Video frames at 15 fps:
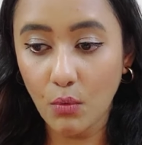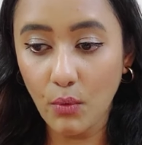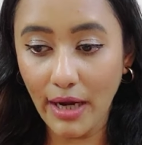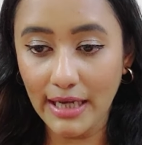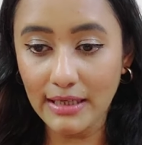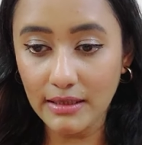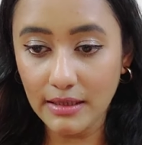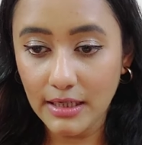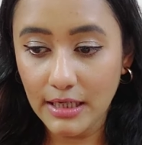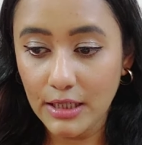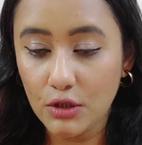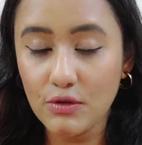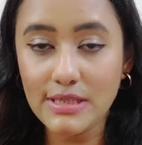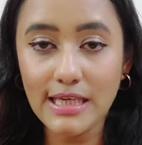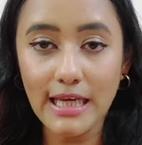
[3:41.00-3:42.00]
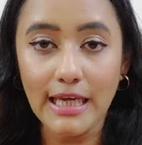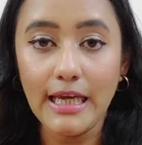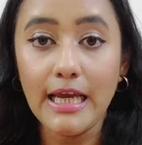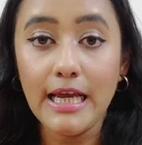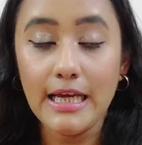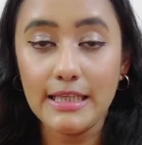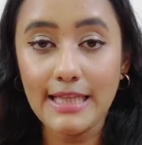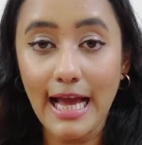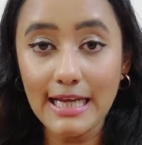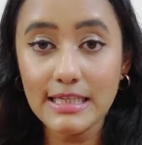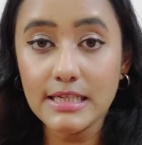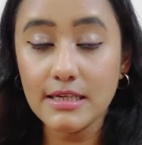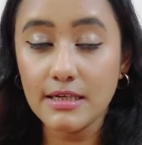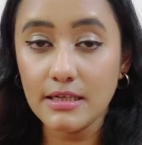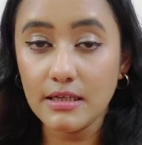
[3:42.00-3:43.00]
when, now see,
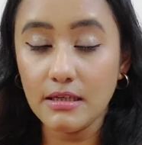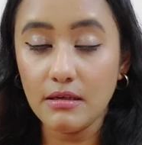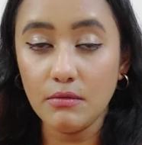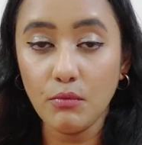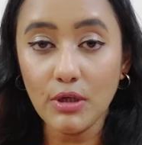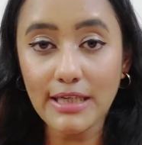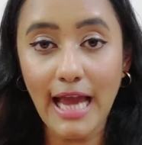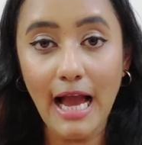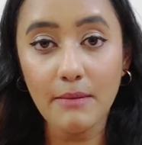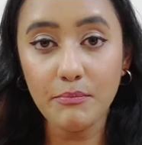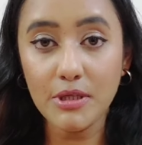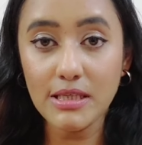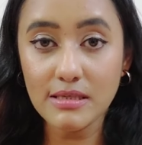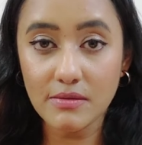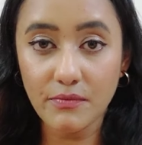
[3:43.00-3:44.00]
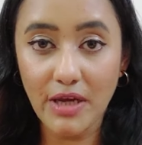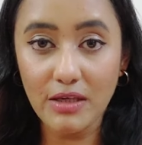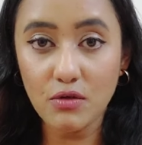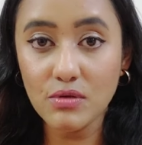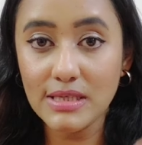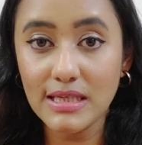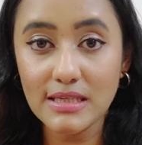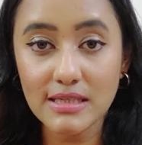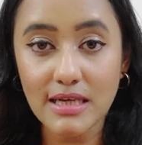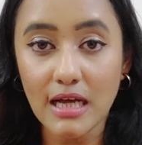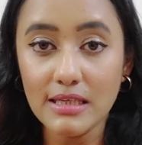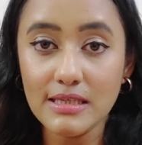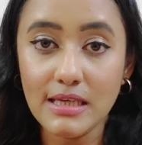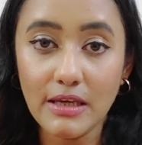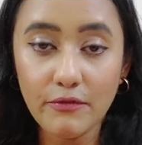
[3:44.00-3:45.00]
that what happens when you
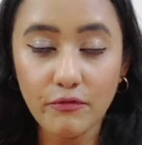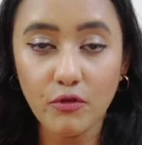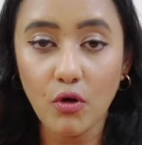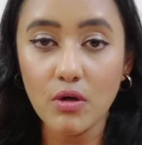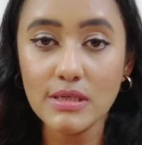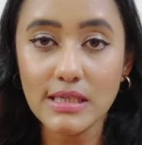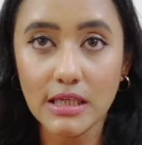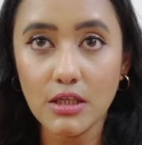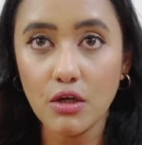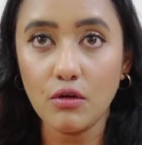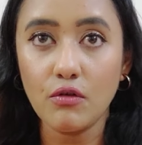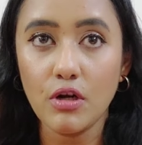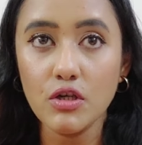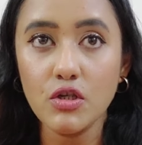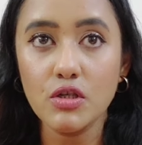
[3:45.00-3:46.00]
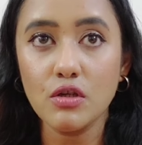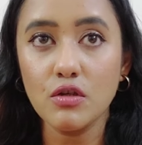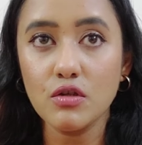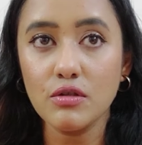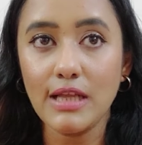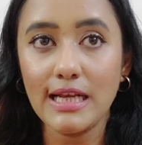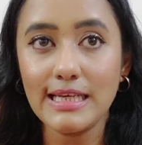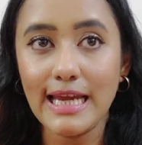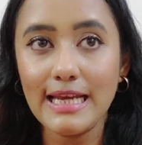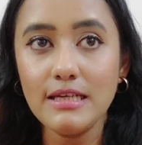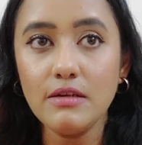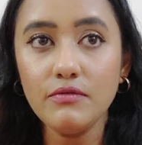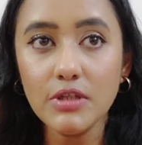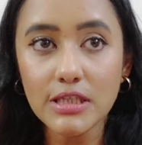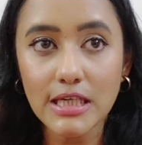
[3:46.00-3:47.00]
start seeing flaws in your crush is also that
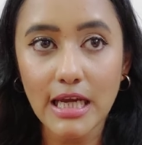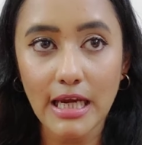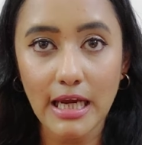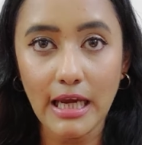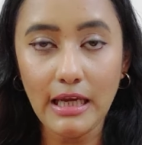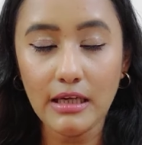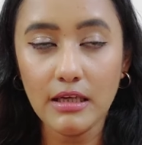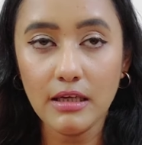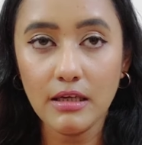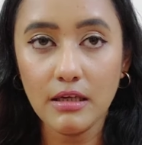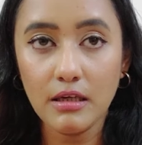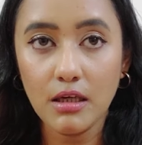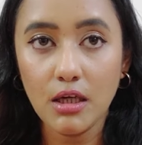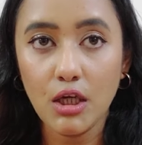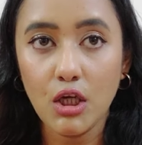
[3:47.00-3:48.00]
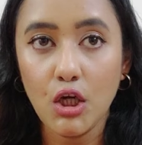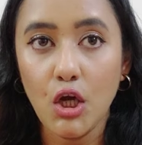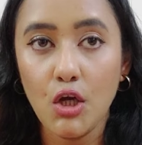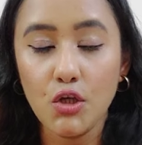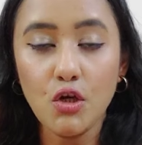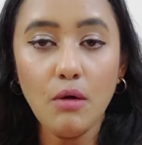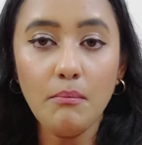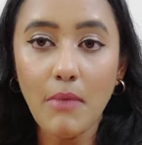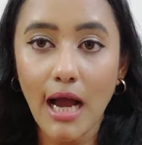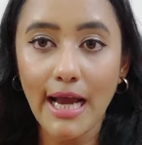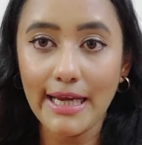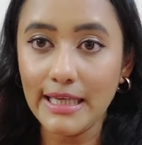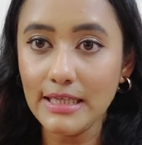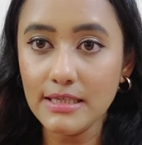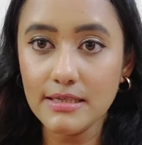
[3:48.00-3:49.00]
end of the day, your
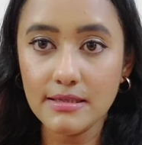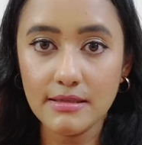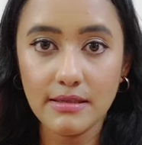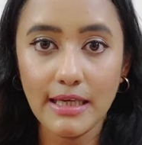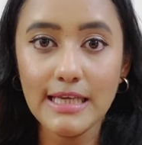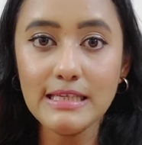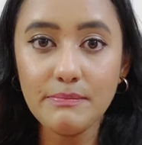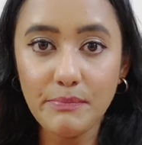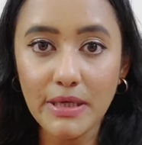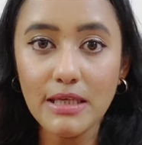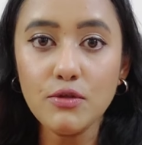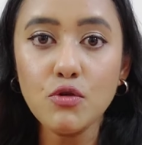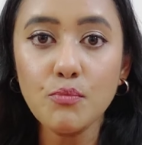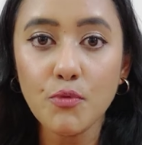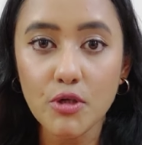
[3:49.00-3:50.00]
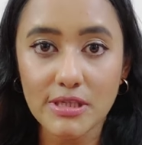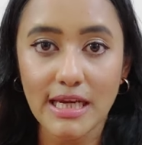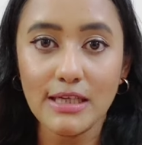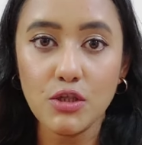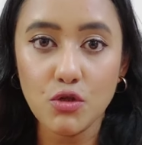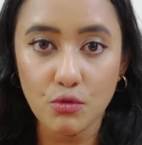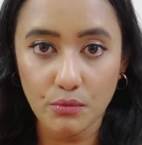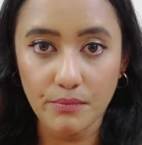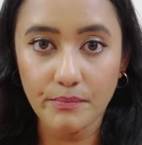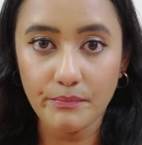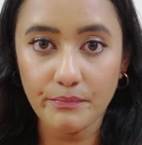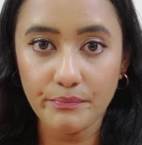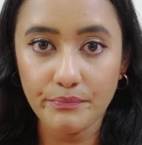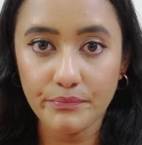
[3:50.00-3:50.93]
mind is built to protect you.